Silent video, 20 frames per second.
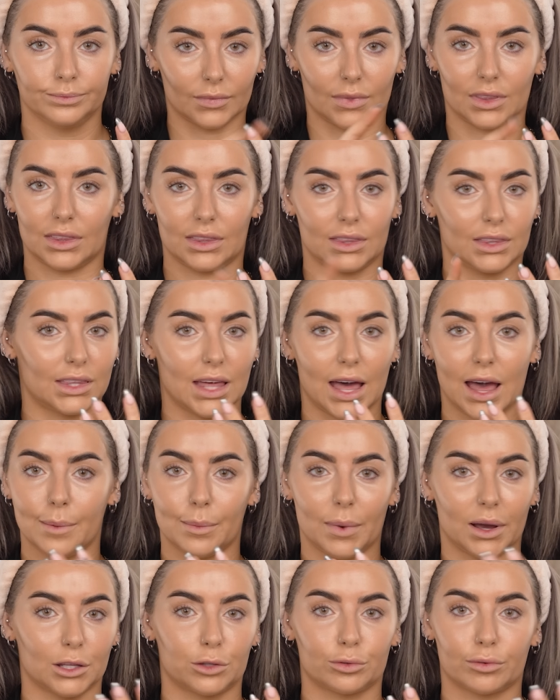They're
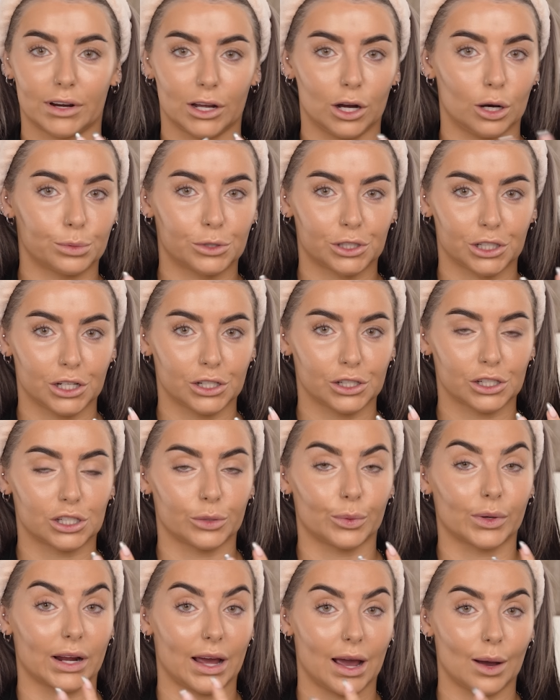my three options.
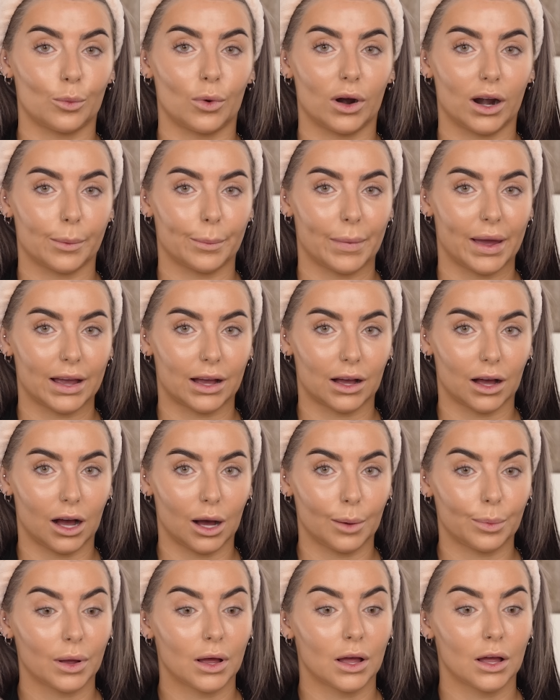So when I am wearing
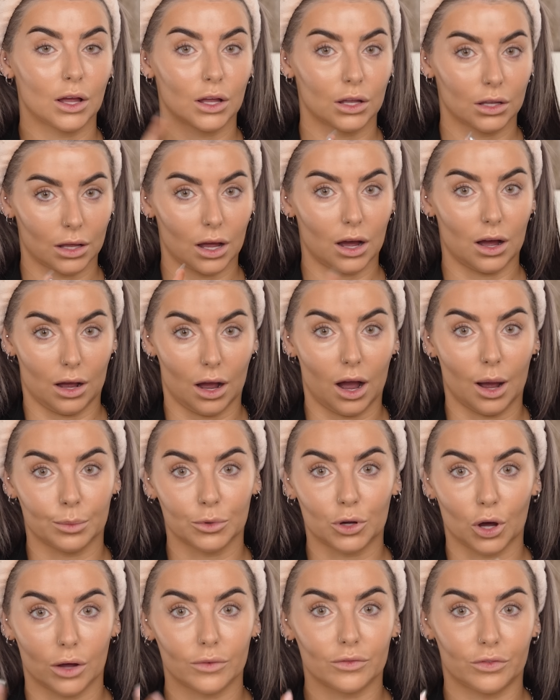makeup, I'm
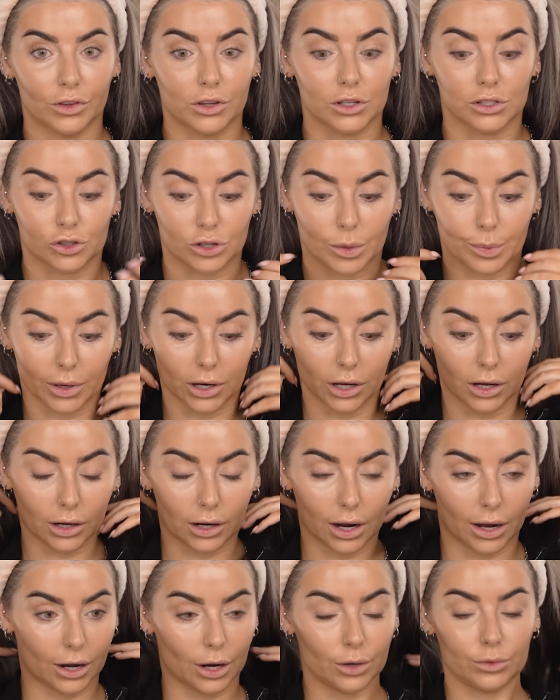going for the stripper
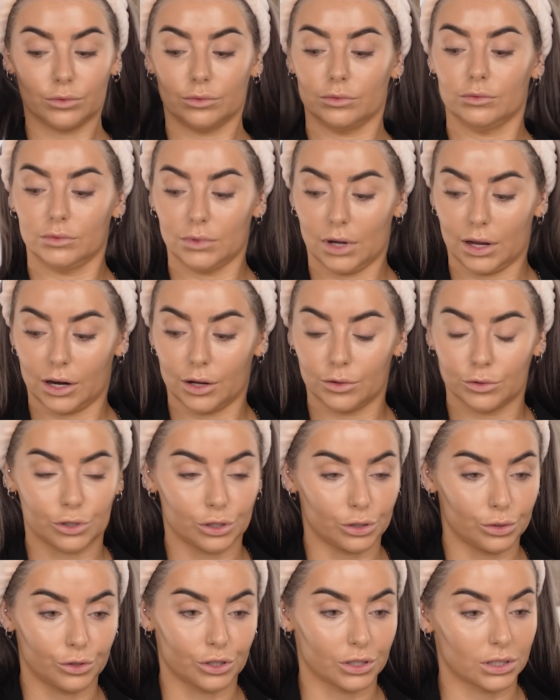look. I don't I don't
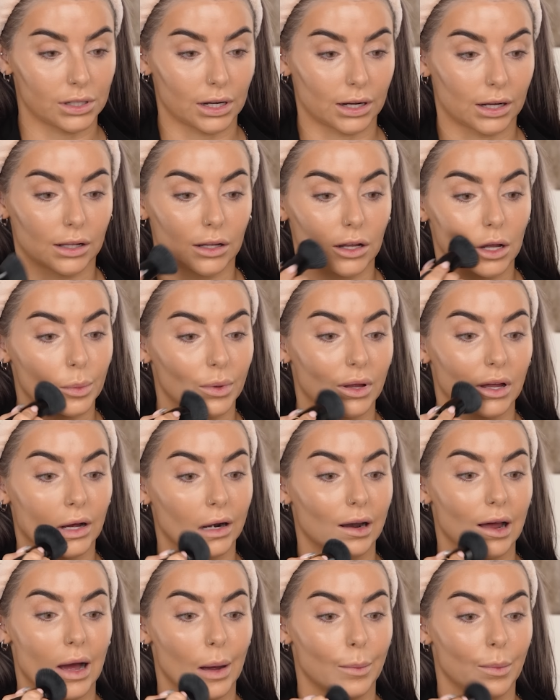do just like a little bit of
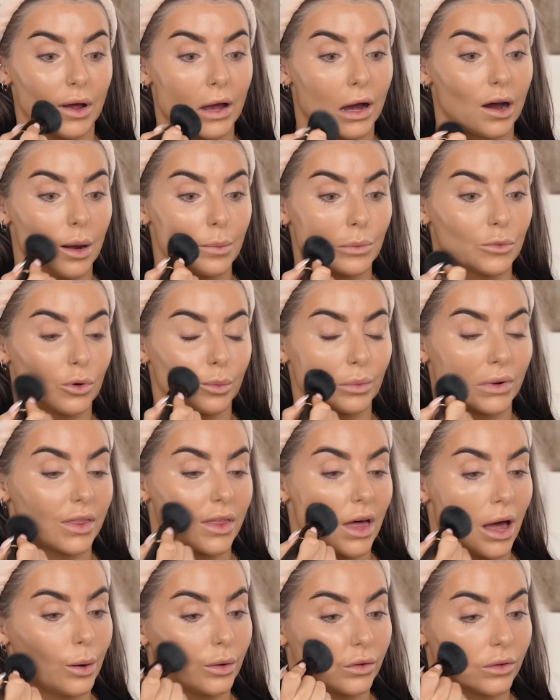glam. I, am normally
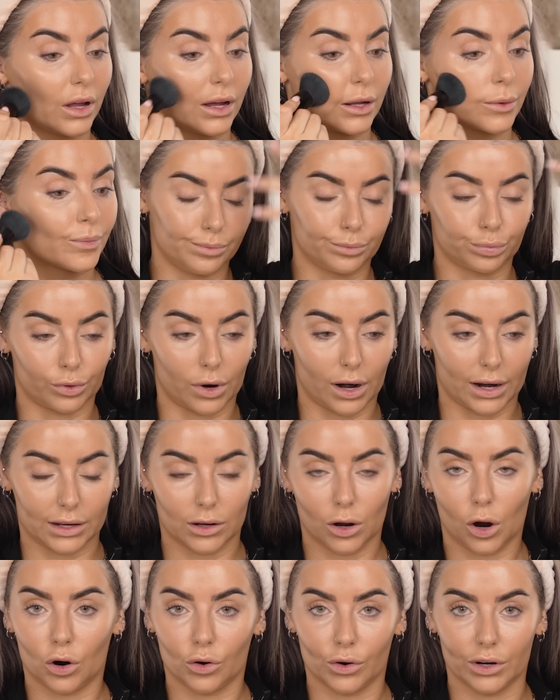there with like
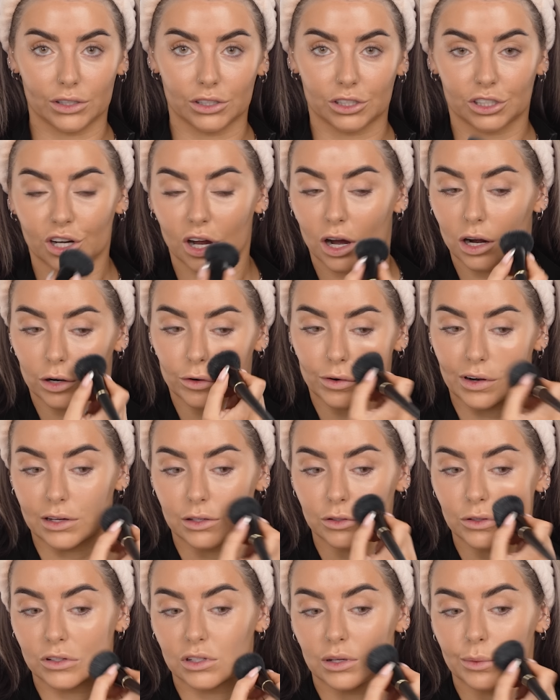bright orange cut
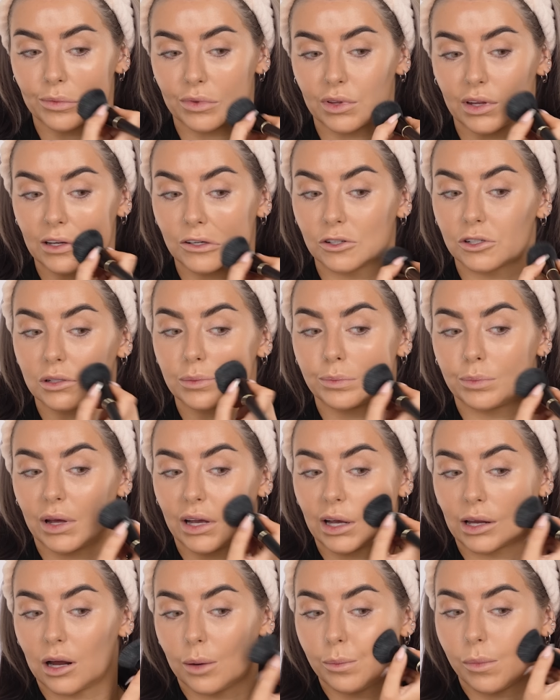crease or something, just
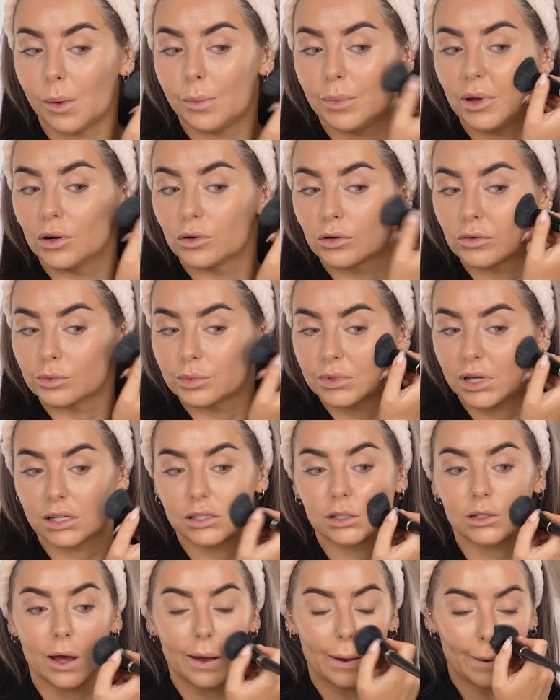picking up my milk from
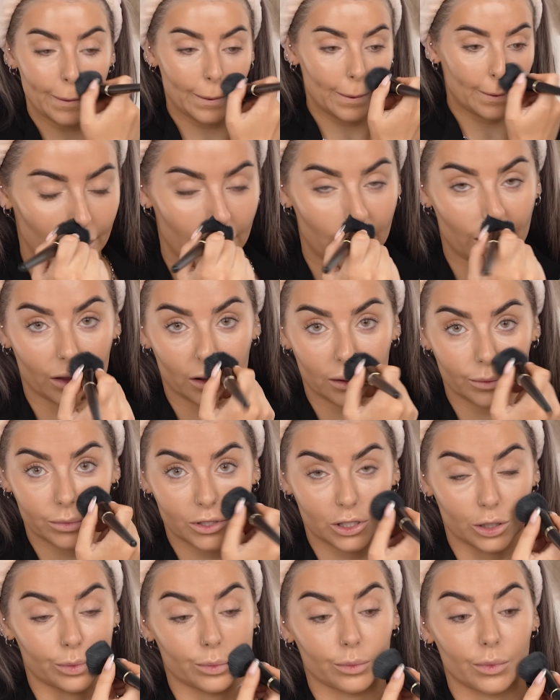Tesco. Other
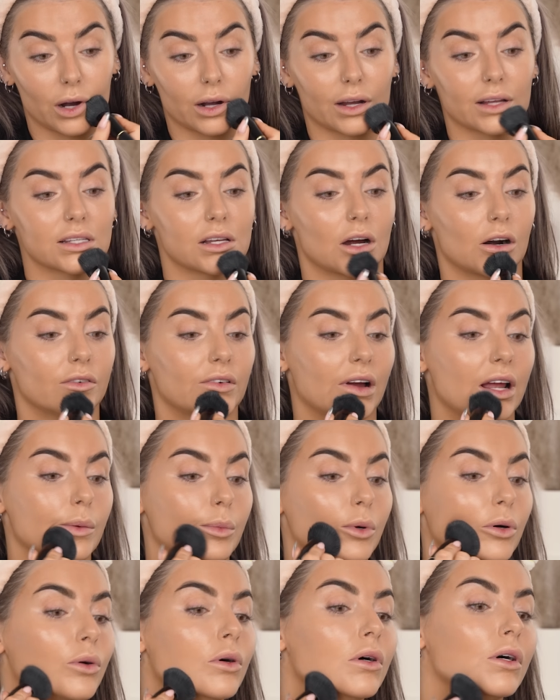supermarkets are
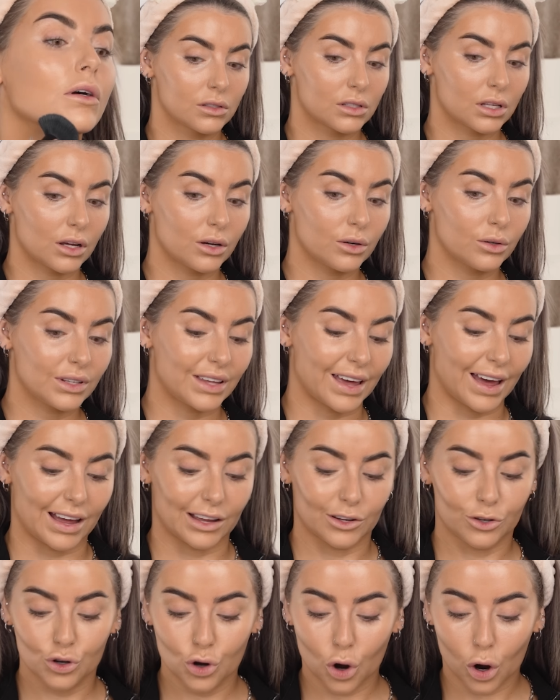available. So
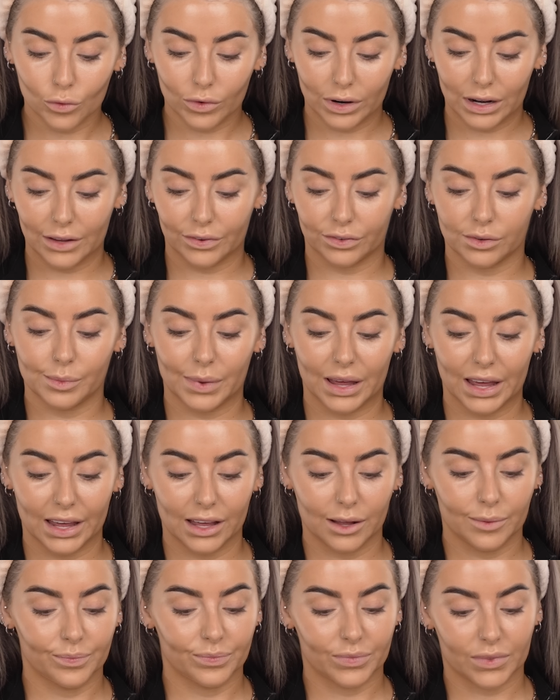yeah, not really for
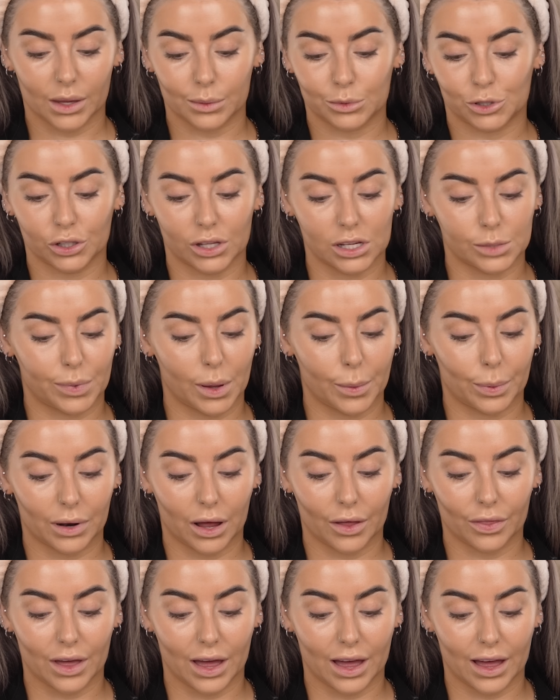me. I'm sure there's people
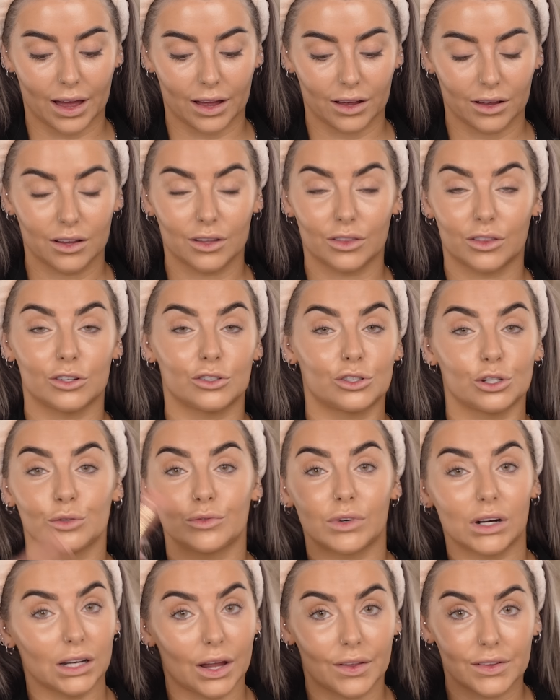out there that do
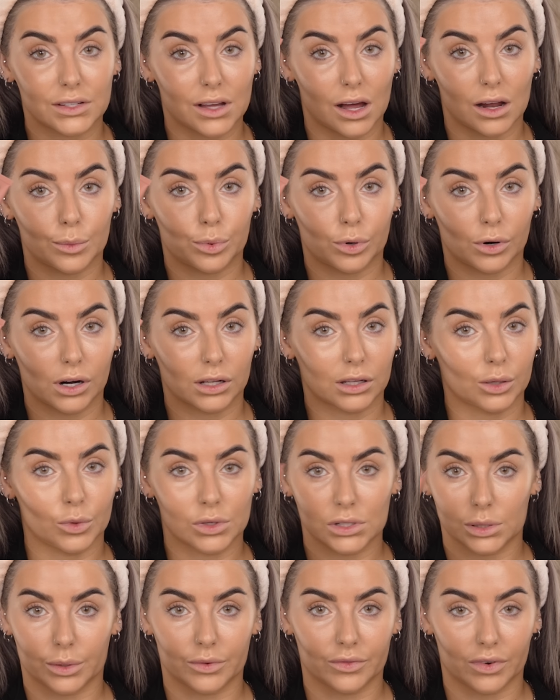really like this kind of product that
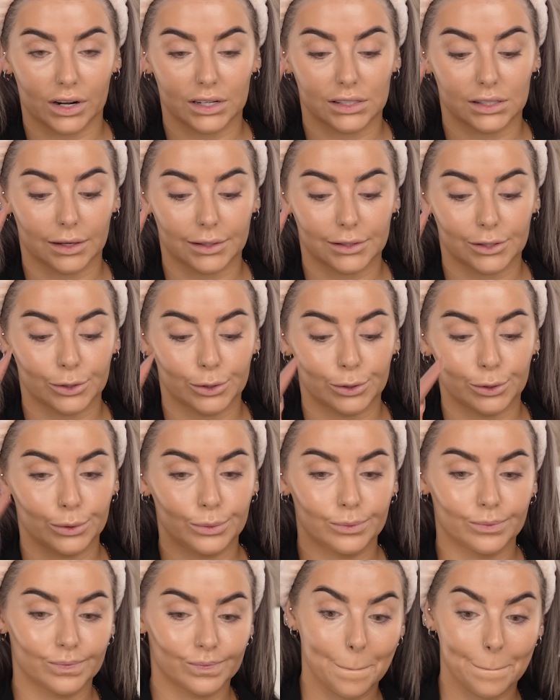want something very
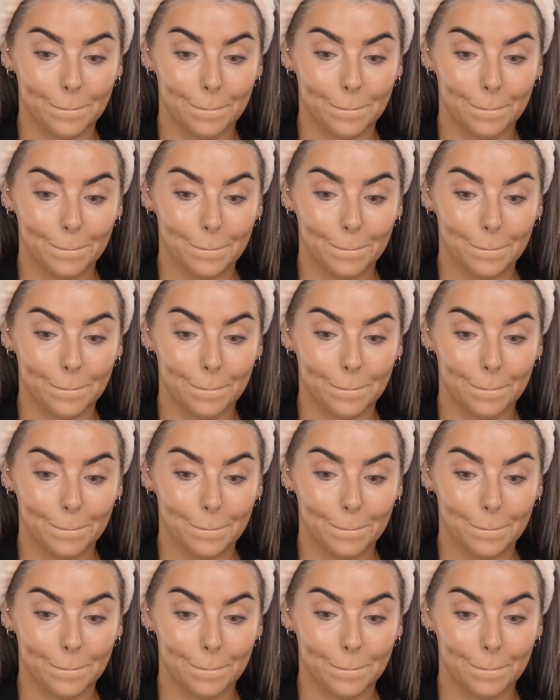subtle.